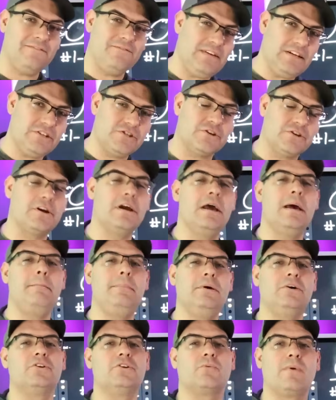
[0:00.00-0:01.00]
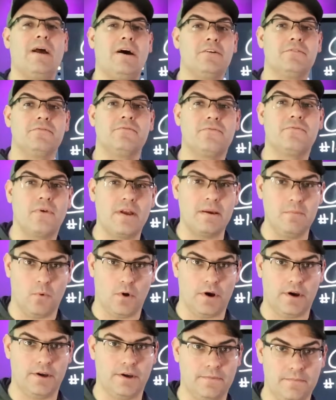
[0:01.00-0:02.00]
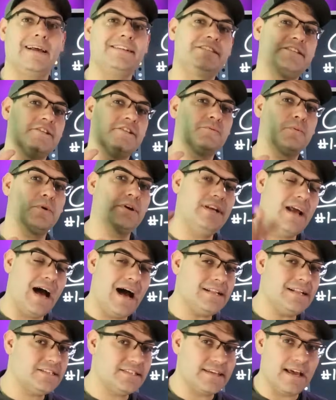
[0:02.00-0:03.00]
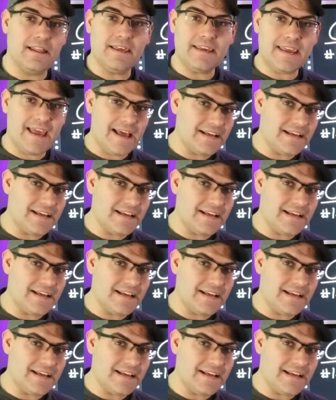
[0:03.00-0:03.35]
a feature, build around a framework. And since we're not selling